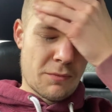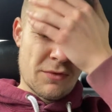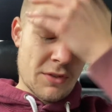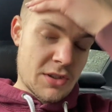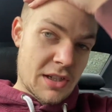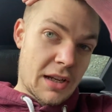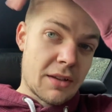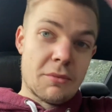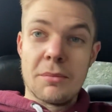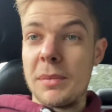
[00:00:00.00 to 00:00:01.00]
It's
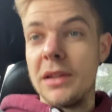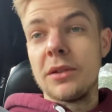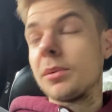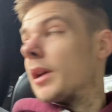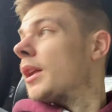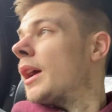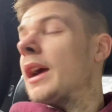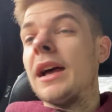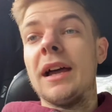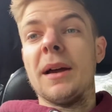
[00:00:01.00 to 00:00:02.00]
stinking with paint as well.
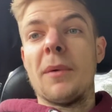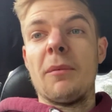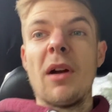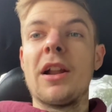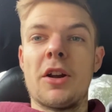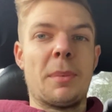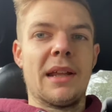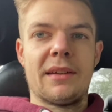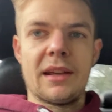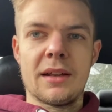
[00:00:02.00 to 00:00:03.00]
I've ran out of paint
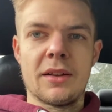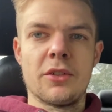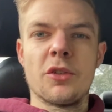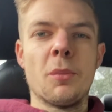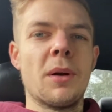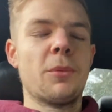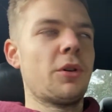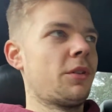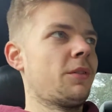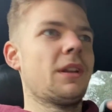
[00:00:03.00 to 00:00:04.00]
again, and there's no point in
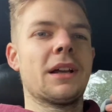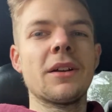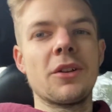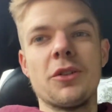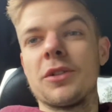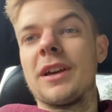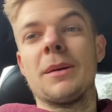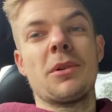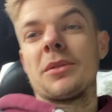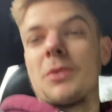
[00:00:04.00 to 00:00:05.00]
doing like another day
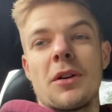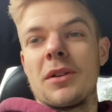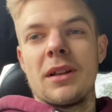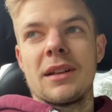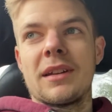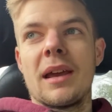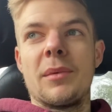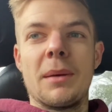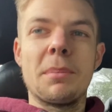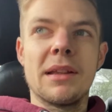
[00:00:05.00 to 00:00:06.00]
because I'm not going to get time to
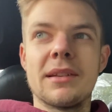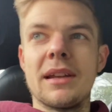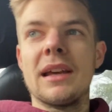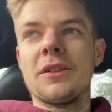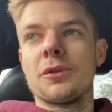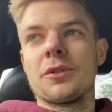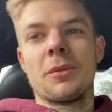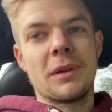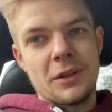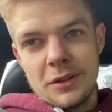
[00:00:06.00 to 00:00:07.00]
get paint today, so it's going to
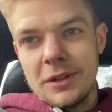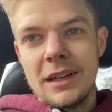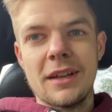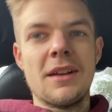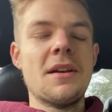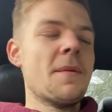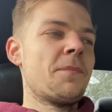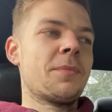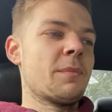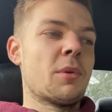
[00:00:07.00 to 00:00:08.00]
be another day.
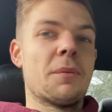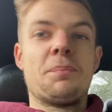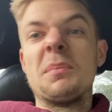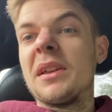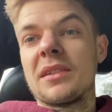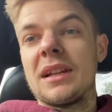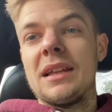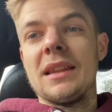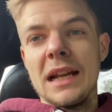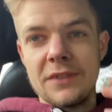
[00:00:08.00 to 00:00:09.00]
But basically
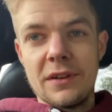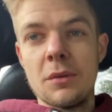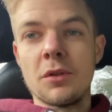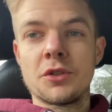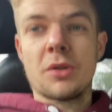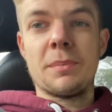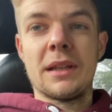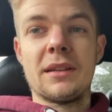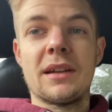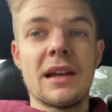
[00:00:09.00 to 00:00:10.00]
the next video we're going to jump
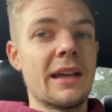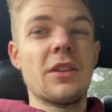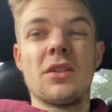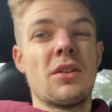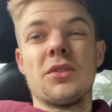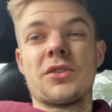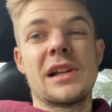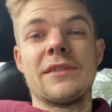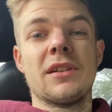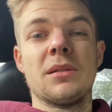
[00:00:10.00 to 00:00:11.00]
into the underside
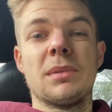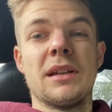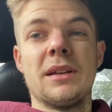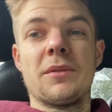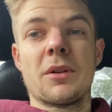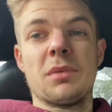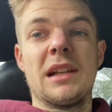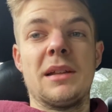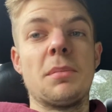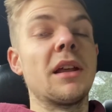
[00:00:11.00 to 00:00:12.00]
of it will be
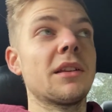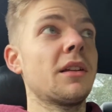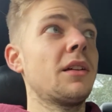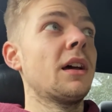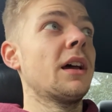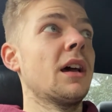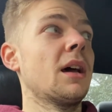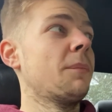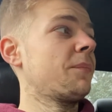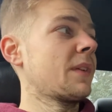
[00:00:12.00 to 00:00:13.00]
completely painted,
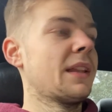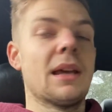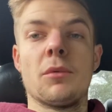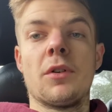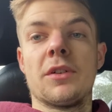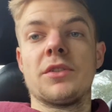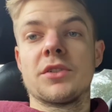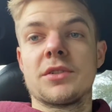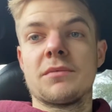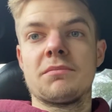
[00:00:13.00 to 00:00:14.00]
and then we're going to
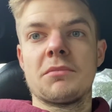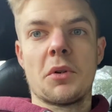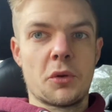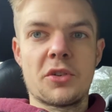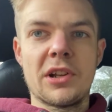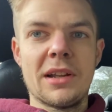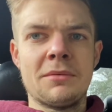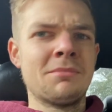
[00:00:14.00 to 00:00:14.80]
just underseal it.